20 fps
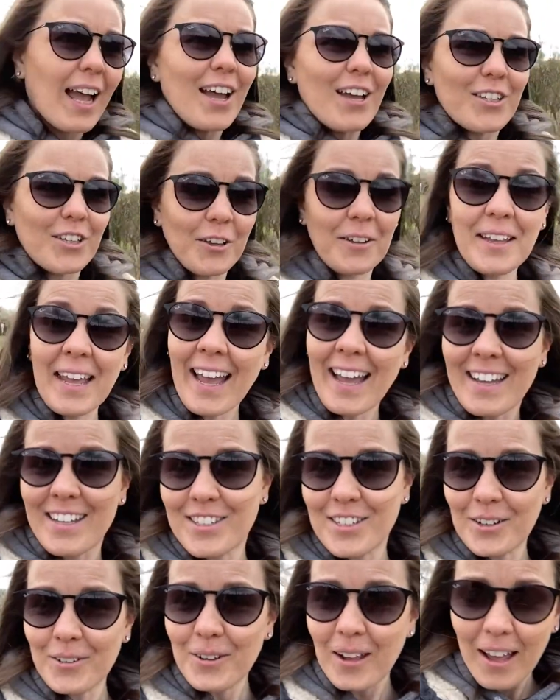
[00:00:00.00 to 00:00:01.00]
So yeah,
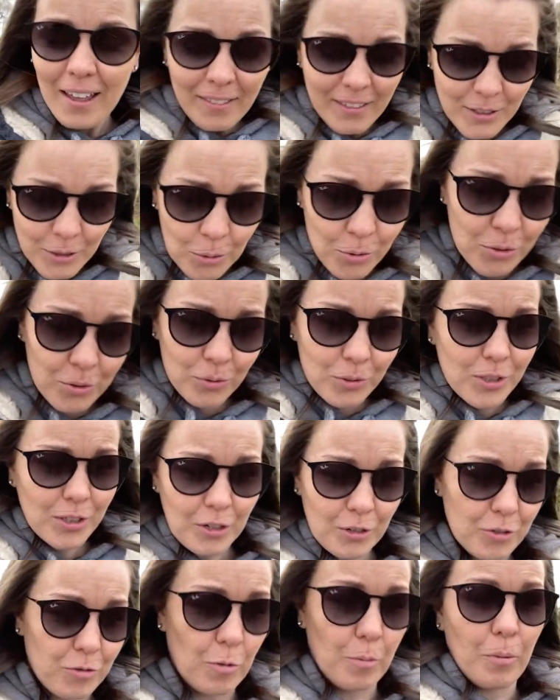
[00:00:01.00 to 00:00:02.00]
so there's all sorts of new
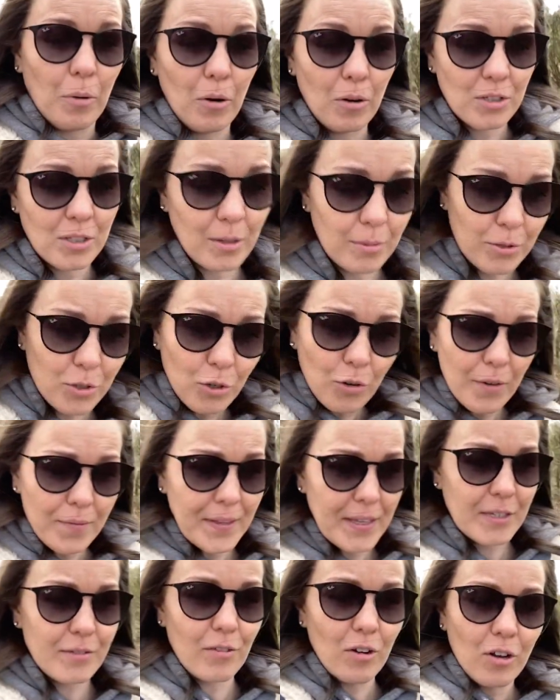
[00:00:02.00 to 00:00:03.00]
to report. So I'm sure in
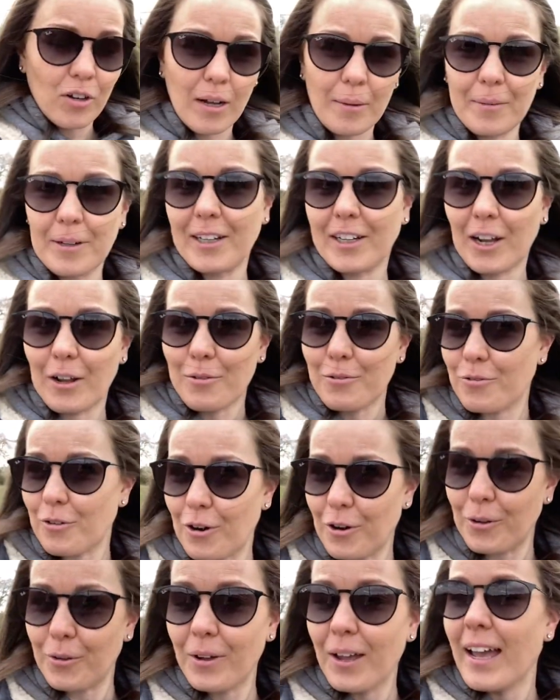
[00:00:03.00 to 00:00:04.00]
this vlog, I'm gonna go
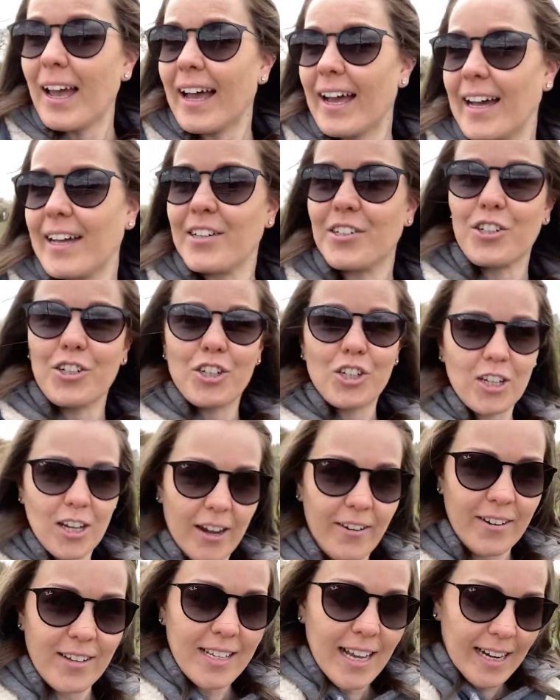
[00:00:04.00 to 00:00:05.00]
through and just share
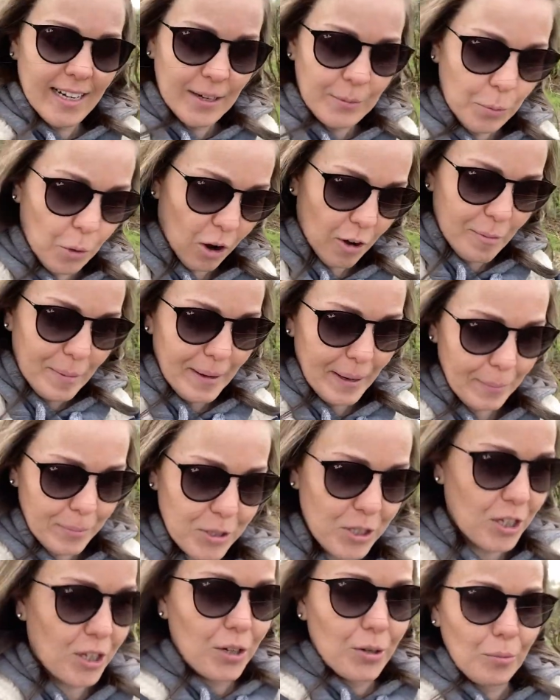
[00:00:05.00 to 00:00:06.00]
exactly what I've been up
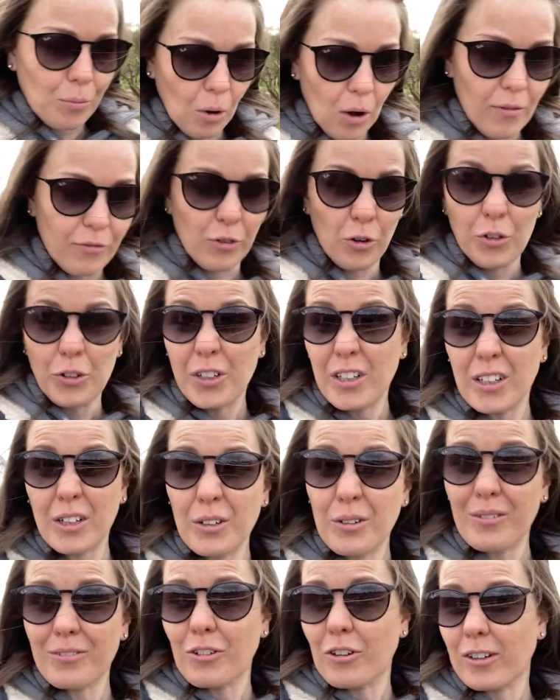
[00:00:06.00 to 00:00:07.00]
to, what I've got
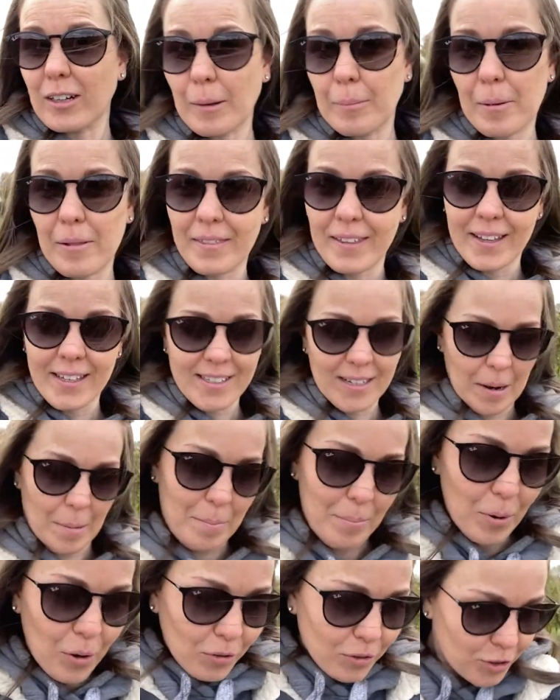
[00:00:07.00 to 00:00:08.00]
new. I've got a couple of things to
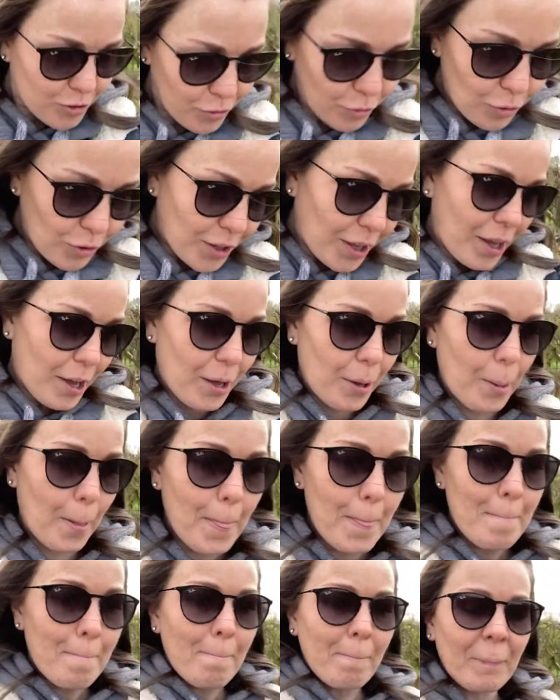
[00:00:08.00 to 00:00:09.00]
unbox for you.
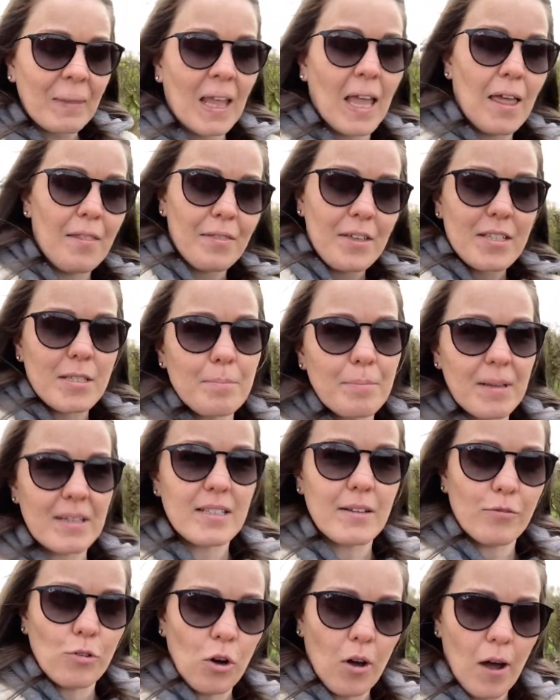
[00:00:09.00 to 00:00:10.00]
There's some bits
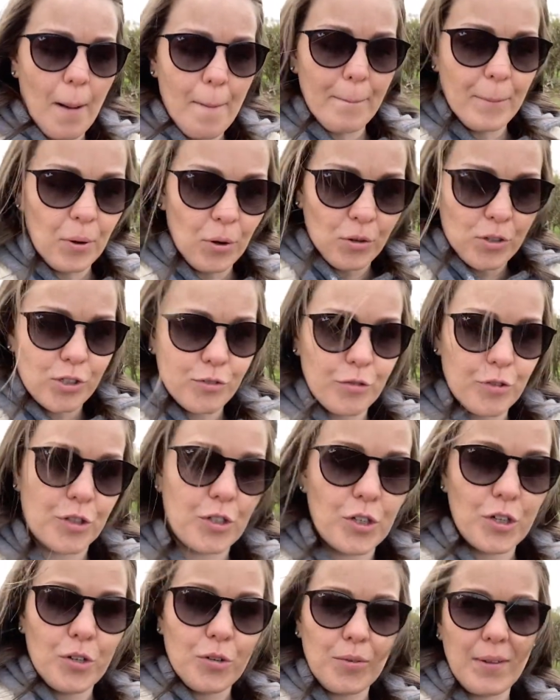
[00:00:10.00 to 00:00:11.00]
I've got to unbox for the
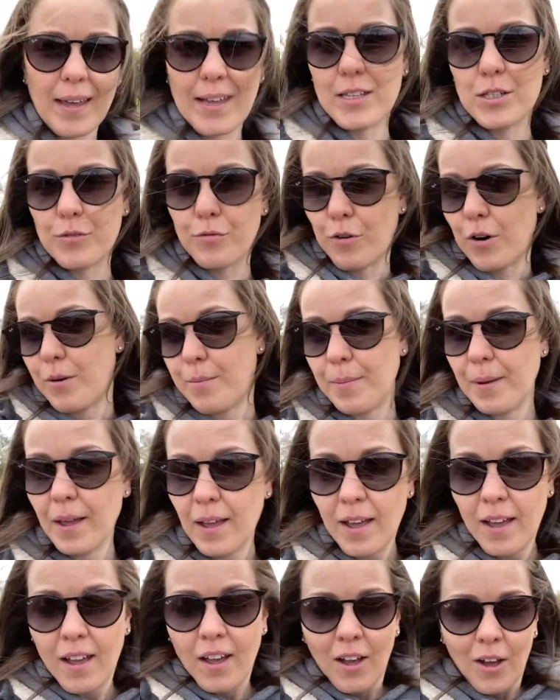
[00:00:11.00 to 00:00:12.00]
new guest room,
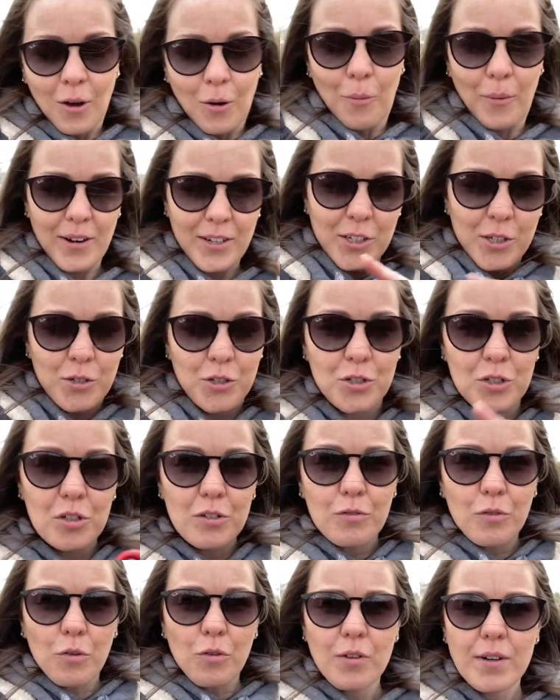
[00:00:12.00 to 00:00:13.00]
which you should
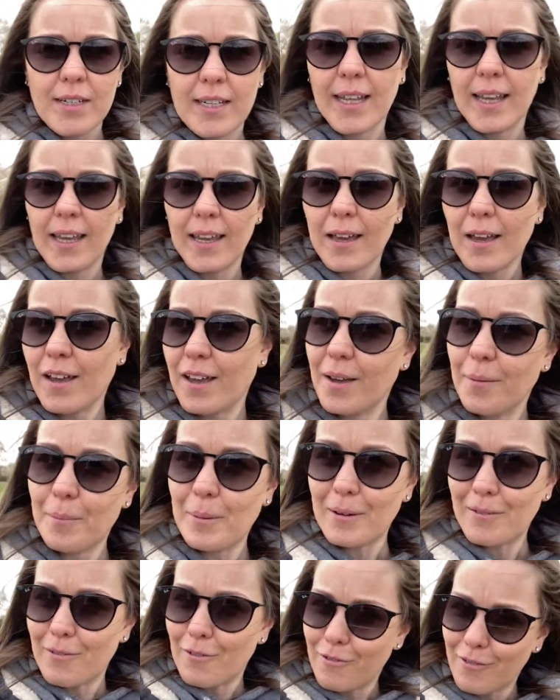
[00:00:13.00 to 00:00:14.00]
have already
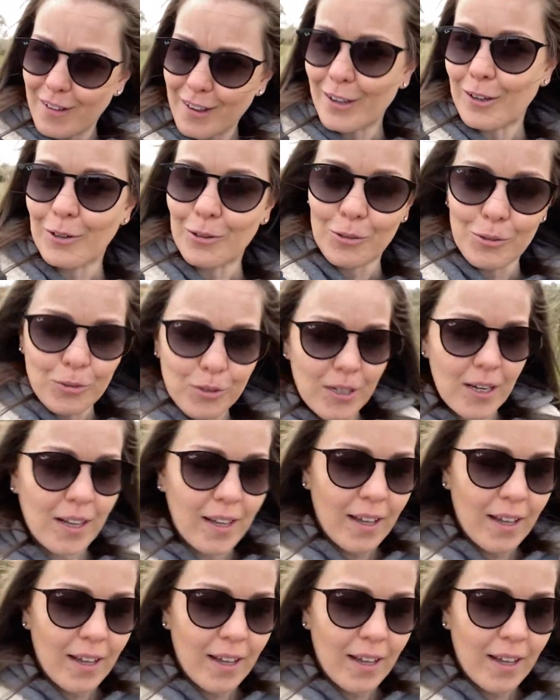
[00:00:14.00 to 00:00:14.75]
been revealed.